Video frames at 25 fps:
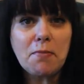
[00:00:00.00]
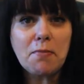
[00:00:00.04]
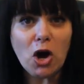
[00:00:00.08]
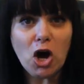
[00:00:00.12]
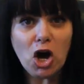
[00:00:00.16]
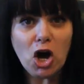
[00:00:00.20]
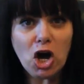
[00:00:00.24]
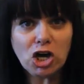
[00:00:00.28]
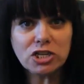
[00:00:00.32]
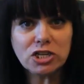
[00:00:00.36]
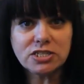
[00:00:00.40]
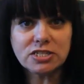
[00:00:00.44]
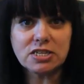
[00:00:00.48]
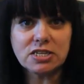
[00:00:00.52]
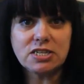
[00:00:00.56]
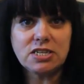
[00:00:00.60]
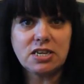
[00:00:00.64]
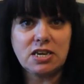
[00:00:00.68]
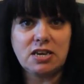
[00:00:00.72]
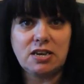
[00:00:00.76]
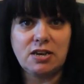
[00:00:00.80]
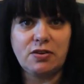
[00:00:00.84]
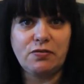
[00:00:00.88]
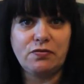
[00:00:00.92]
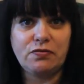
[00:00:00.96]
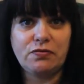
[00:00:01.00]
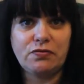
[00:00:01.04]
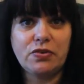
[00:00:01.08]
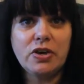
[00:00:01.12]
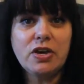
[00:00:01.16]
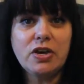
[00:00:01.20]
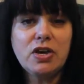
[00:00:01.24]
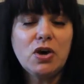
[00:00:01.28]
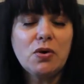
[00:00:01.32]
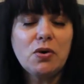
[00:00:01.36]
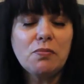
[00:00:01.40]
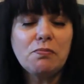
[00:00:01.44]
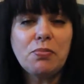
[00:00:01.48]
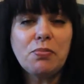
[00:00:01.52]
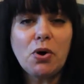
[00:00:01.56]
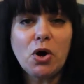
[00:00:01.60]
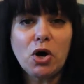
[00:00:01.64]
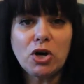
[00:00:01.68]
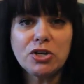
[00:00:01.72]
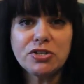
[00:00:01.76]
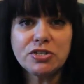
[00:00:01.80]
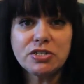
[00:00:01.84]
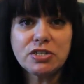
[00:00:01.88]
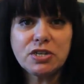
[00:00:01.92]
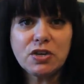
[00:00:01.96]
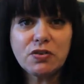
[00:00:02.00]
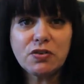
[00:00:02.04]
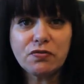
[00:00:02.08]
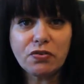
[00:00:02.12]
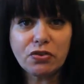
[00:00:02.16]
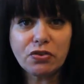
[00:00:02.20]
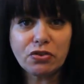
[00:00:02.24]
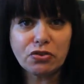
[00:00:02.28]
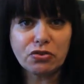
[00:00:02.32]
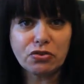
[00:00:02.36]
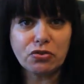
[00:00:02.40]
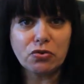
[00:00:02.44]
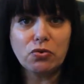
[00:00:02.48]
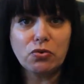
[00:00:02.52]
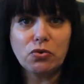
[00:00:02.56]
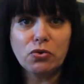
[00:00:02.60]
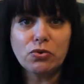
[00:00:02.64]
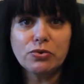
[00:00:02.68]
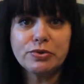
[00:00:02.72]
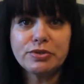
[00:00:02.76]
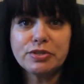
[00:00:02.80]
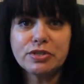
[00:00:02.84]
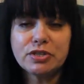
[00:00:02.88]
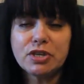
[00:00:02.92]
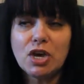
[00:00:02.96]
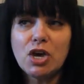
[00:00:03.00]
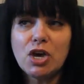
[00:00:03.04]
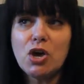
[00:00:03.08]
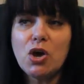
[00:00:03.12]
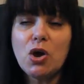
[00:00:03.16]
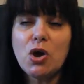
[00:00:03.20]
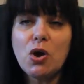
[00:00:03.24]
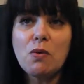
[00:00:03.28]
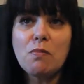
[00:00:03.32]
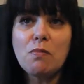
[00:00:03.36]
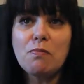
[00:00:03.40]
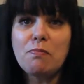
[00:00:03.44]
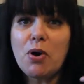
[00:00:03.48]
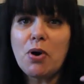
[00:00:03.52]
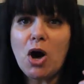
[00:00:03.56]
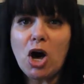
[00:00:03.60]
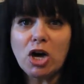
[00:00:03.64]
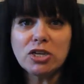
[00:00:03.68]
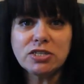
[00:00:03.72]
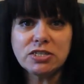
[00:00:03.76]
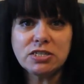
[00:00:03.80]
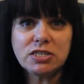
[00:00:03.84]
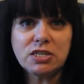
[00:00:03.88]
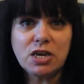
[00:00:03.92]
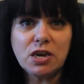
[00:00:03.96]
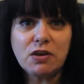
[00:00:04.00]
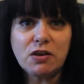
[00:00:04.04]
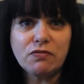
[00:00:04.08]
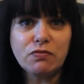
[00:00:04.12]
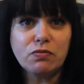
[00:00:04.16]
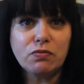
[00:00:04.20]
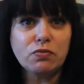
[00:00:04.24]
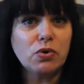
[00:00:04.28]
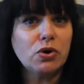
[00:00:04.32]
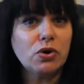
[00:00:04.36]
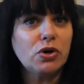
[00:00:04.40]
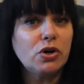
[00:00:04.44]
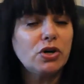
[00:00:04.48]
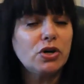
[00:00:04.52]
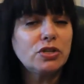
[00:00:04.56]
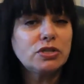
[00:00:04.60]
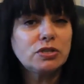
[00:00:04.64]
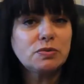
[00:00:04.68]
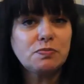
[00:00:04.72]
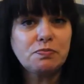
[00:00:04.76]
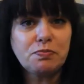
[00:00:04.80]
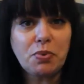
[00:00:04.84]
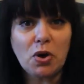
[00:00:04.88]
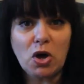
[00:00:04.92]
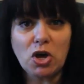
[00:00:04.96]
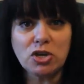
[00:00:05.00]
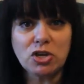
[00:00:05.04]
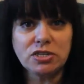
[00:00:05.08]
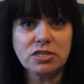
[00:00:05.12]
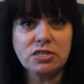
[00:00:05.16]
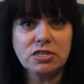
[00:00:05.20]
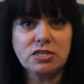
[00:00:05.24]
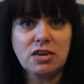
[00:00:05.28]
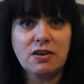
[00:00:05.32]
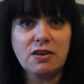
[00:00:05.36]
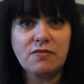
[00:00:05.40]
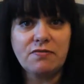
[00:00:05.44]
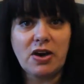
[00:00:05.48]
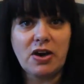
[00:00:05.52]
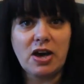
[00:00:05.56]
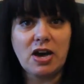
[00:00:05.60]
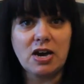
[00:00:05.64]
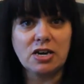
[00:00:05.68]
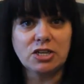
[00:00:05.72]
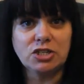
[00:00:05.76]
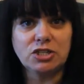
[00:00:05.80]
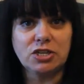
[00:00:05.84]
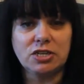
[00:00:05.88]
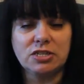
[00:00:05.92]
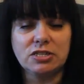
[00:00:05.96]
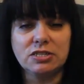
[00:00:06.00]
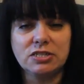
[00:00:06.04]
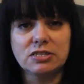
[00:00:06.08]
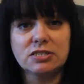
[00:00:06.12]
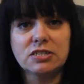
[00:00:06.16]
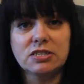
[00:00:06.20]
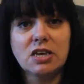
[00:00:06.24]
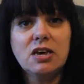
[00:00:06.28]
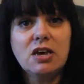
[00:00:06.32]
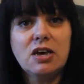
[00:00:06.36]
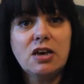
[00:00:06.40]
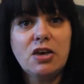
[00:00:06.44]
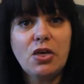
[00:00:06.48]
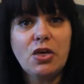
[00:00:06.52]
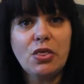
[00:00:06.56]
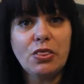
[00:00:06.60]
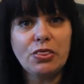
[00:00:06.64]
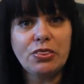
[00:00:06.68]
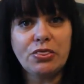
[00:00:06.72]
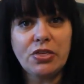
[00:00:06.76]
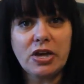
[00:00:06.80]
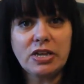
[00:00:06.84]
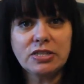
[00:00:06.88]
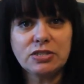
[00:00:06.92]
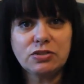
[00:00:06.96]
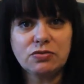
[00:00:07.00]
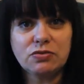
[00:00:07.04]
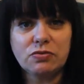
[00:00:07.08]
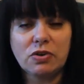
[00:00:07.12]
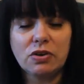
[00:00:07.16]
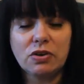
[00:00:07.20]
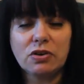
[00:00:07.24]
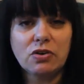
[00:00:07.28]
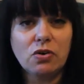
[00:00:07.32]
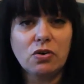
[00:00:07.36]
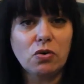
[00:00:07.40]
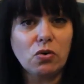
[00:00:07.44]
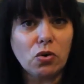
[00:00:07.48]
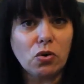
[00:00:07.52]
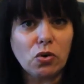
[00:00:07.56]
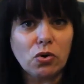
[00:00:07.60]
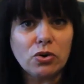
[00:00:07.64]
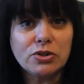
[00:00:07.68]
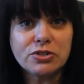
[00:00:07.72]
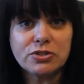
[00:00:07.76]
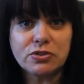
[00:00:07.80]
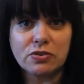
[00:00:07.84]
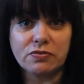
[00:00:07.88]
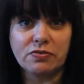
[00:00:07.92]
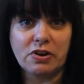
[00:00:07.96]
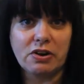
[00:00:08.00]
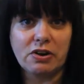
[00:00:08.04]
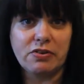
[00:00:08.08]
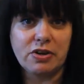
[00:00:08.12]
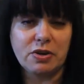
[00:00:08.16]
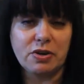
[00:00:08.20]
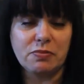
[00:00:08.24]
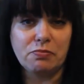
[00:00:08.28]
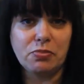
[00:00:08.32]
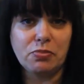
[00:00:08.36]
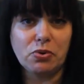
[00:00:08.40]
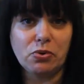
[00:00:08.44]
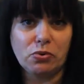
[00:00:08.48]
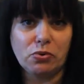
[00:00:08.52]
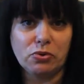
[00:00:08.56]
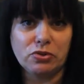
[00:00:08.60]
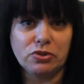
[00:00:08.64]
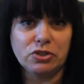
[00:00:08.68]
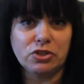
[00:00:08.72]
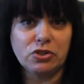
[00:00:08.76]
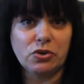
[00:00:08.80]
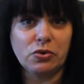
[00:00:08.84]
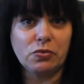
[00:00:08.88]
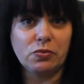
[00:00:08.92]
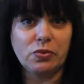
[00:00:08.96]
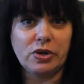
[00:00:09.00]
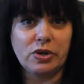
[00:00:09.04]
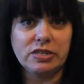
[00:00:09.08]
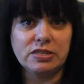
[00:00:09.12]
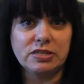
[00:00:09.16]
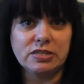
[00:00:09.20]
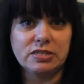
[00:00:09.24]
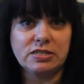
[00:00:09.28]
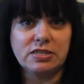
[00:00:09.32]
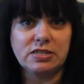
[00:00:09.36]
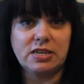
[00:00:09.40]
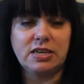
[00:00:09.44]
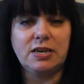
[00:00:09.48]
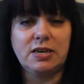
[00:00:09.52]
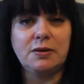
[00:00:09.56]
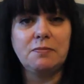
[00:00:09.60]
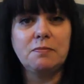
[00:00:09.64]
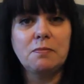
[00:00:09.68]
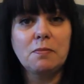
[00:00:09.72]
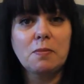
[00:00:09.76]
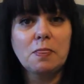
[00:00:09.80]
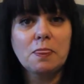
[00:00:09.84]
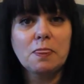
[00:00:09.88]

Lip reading: positive, positive thoughts, positive words, positive actions. That's also very important on Wednesday.